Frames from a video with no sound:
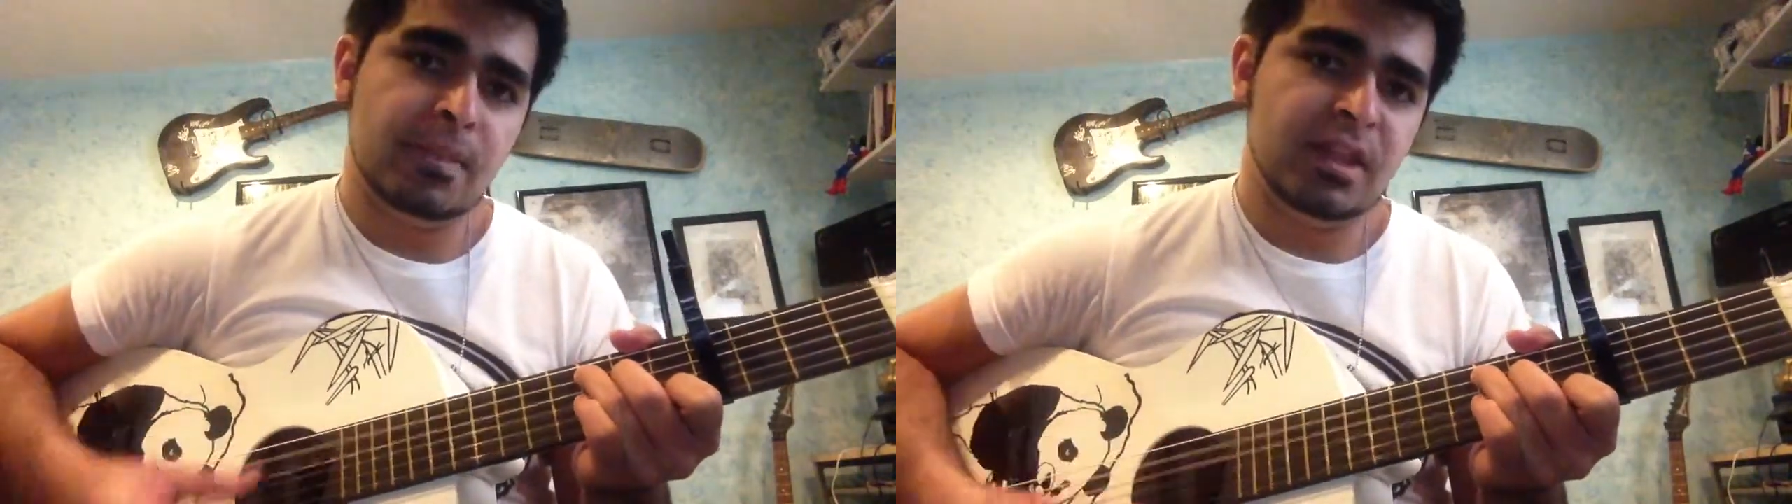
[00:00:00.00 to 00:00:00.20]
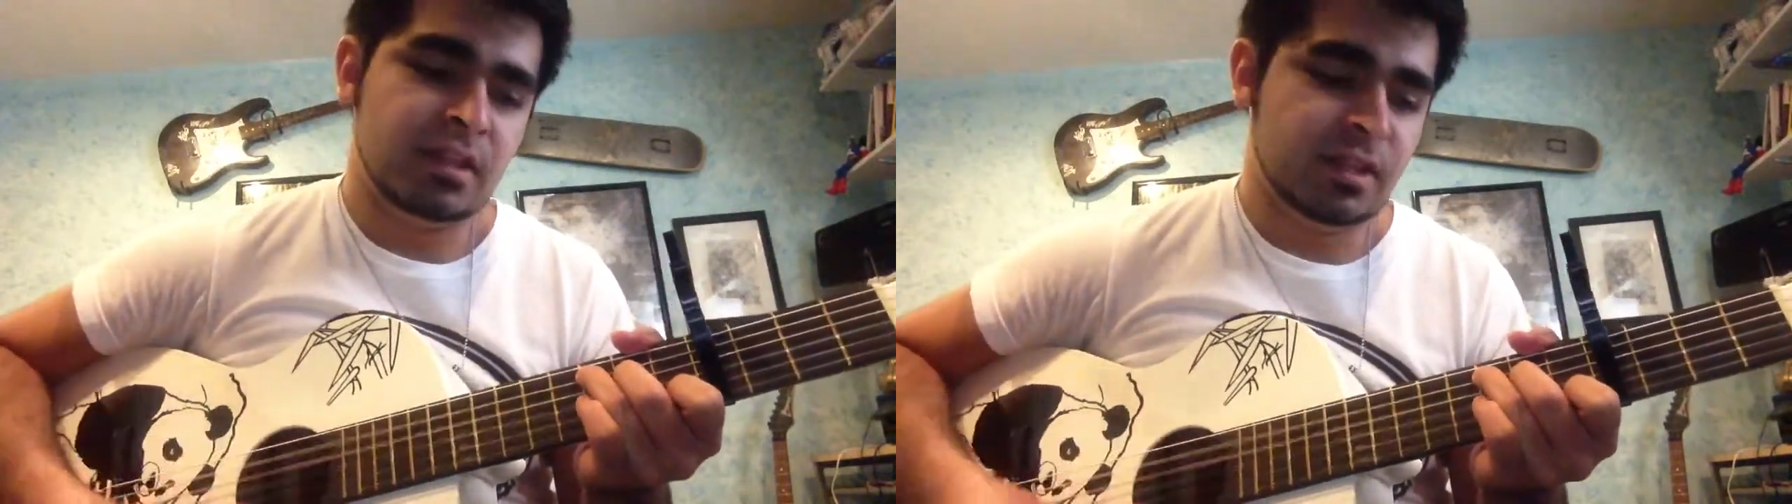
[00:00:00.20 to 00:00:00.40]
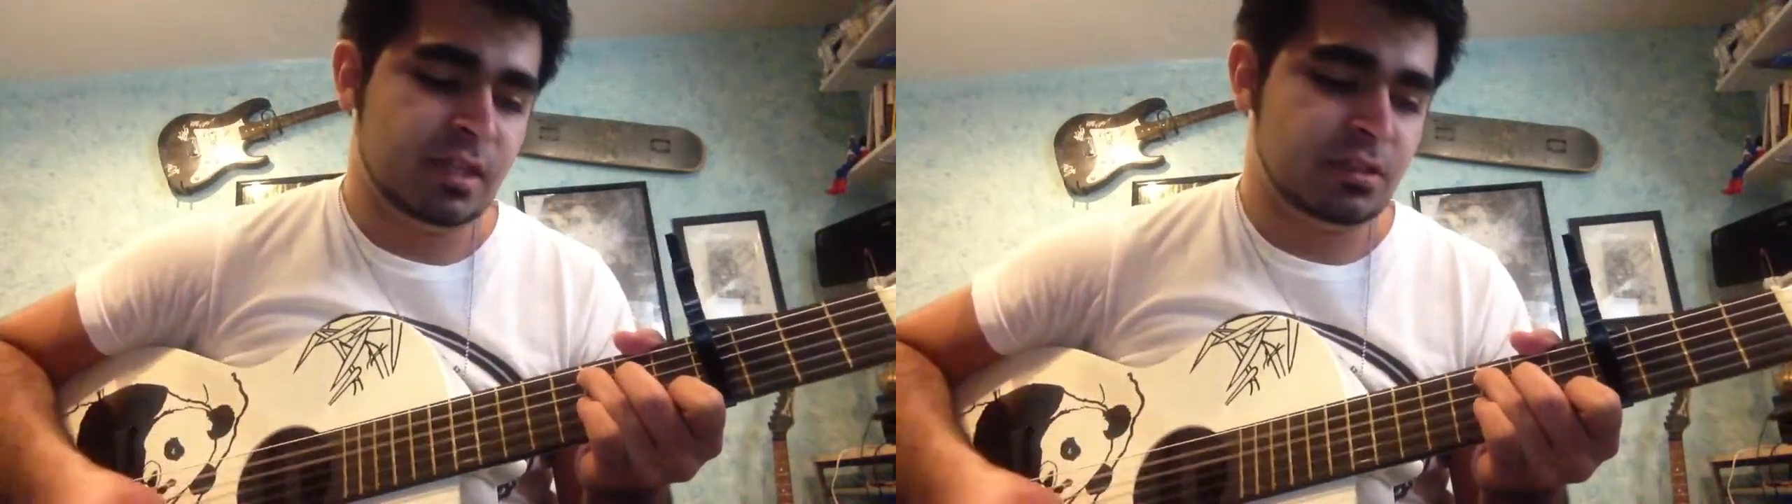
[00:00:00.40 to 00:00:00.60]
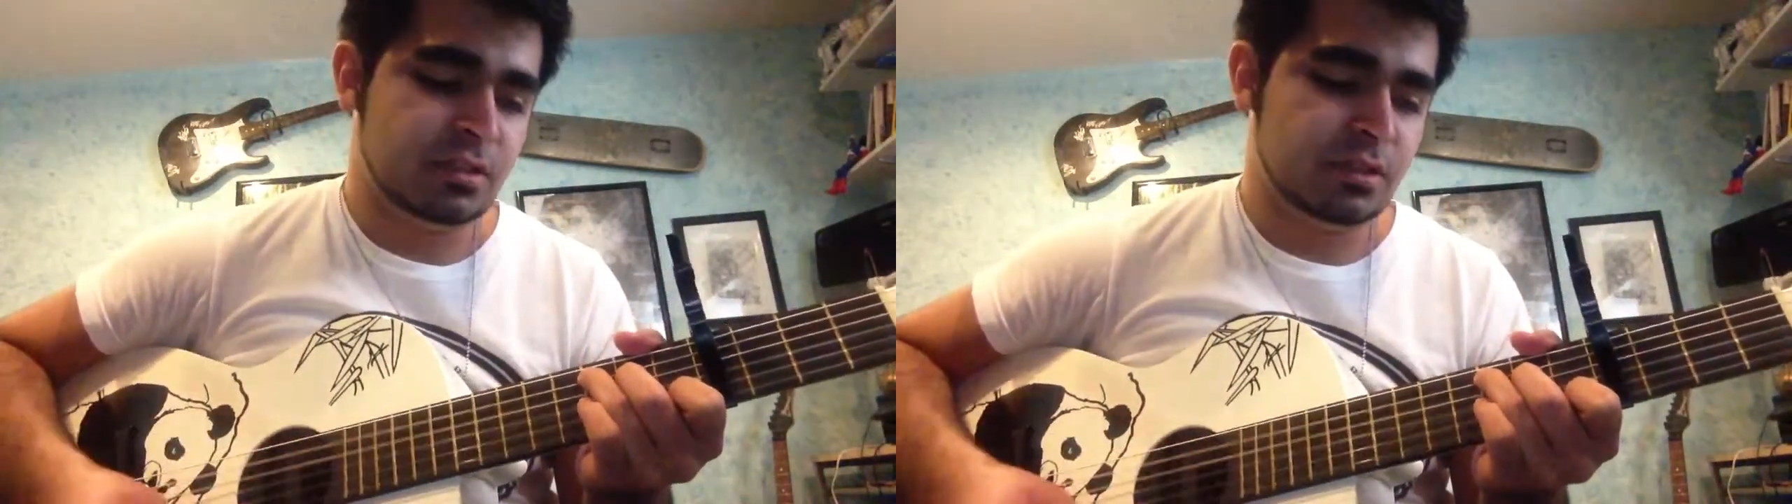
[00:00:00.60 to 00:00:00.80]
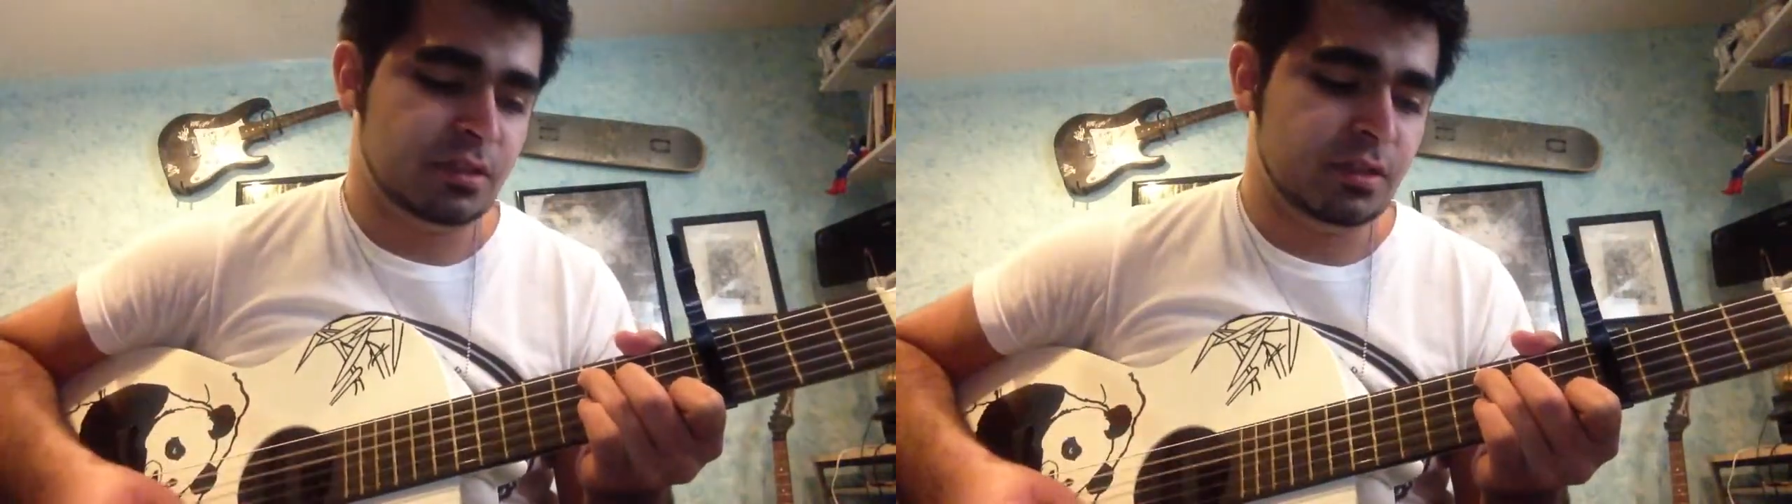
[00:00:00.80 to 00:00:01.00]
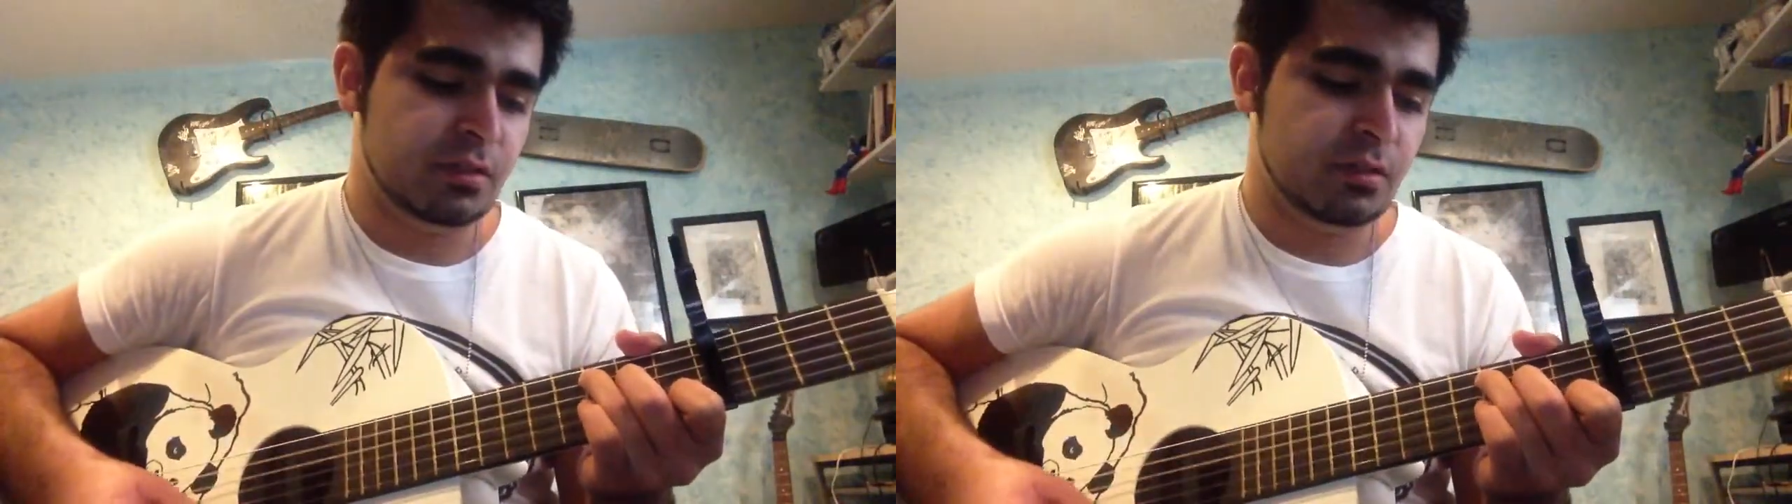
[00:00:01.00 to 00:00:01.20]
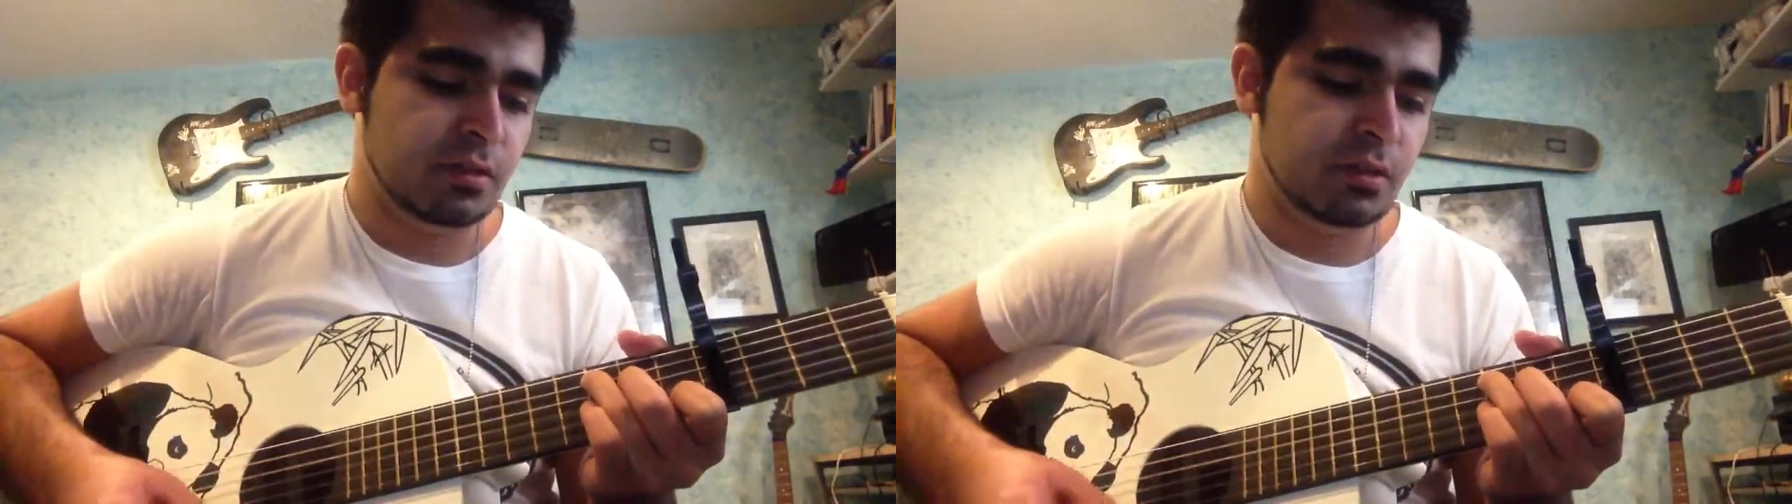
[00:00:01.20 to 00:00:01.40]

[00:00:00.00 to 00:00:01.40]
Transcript: And that's the C chord.